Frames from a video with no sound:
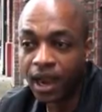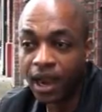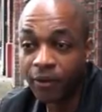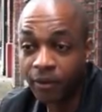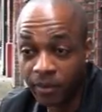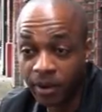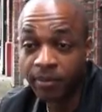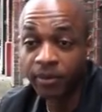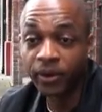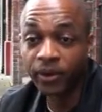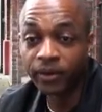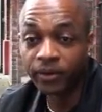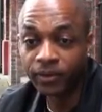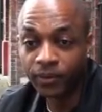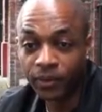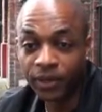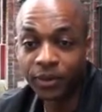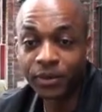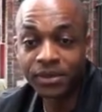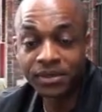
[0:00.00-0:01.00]
I remember
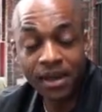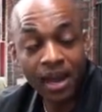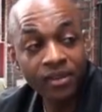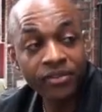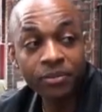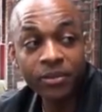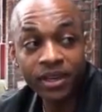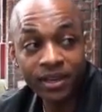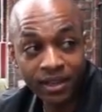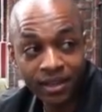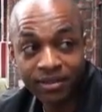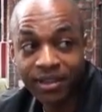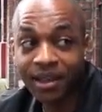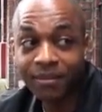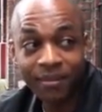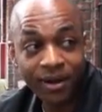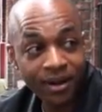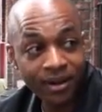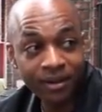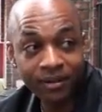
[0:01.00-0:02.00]
when it was time for me to hit
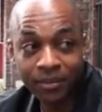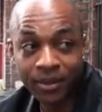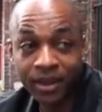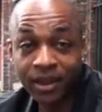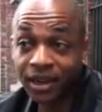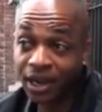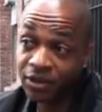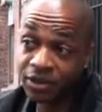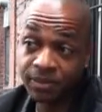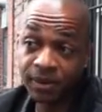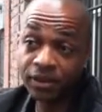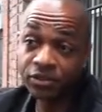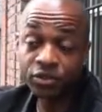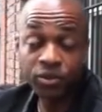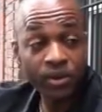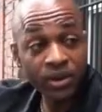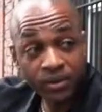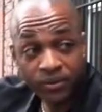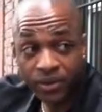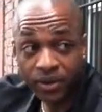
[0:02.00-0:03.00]
that mark, man, and I was about
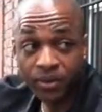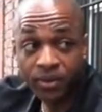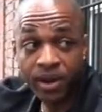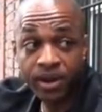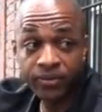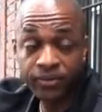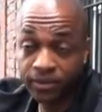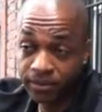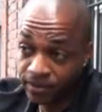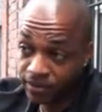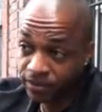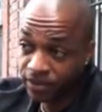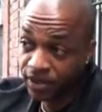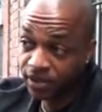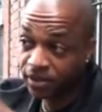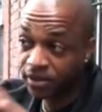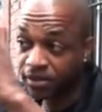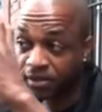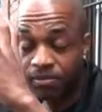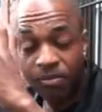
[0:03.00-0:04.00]
20 feet away from
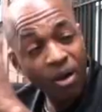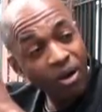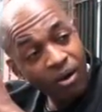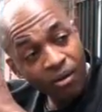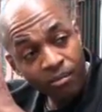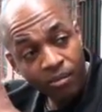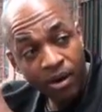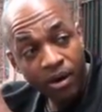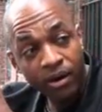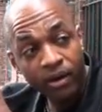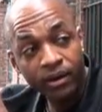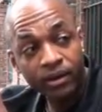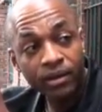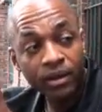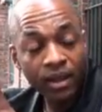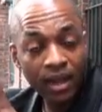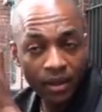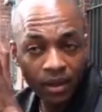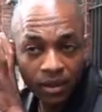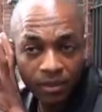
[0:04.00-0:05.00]
just a small mark
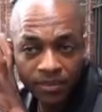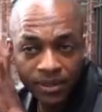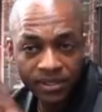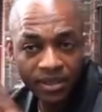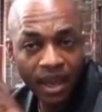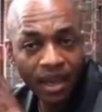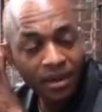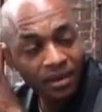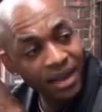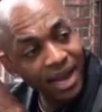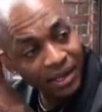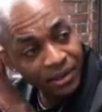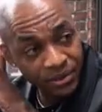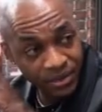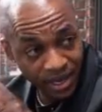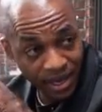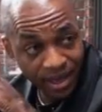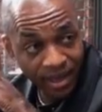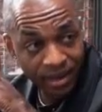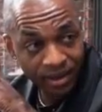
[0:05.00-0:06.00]
beside an
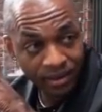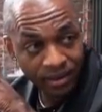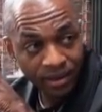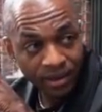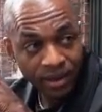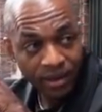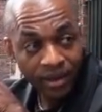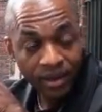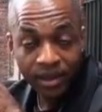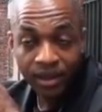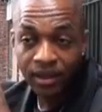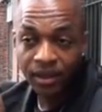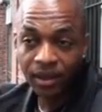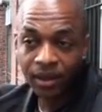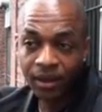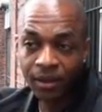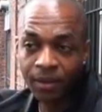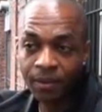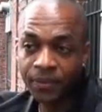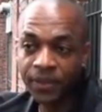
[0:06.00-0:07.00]
actor's head.
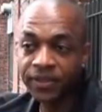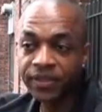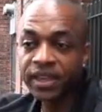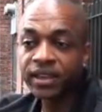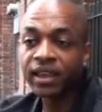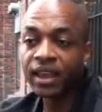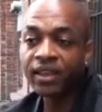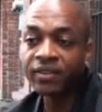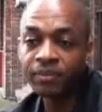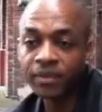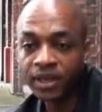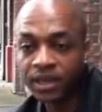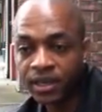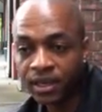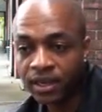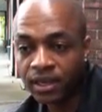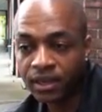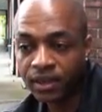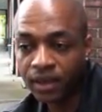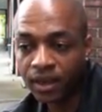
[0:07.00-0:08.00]
And they gave
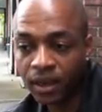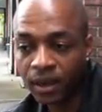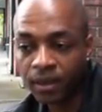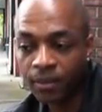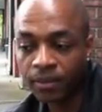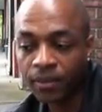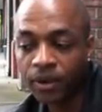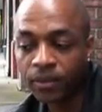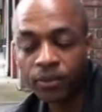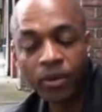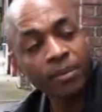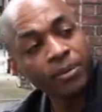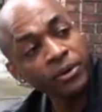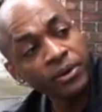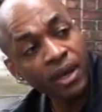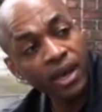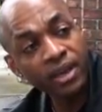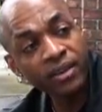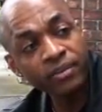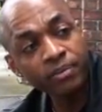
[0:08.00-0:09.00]
me a rubber
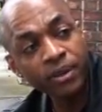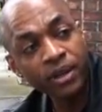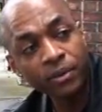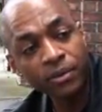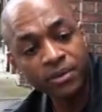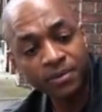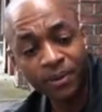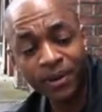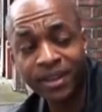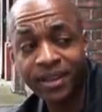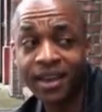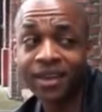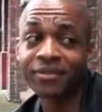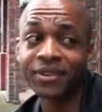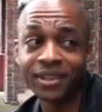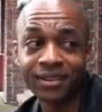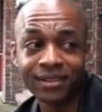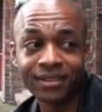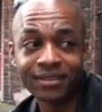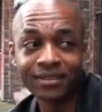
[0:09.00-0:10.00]
knife, but it was pretty
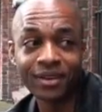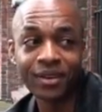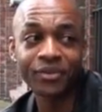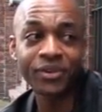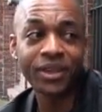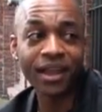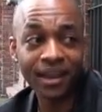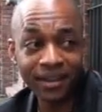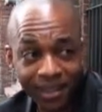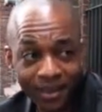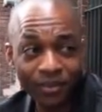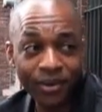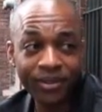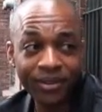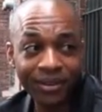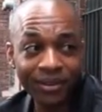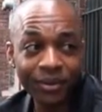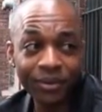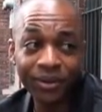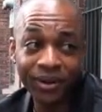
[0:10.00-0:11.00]
heavy. So if you got hit
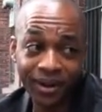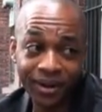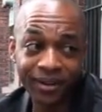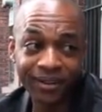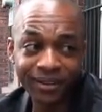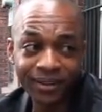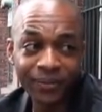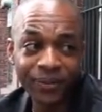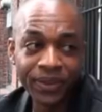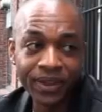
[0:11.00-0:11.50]
with it, it would hurt.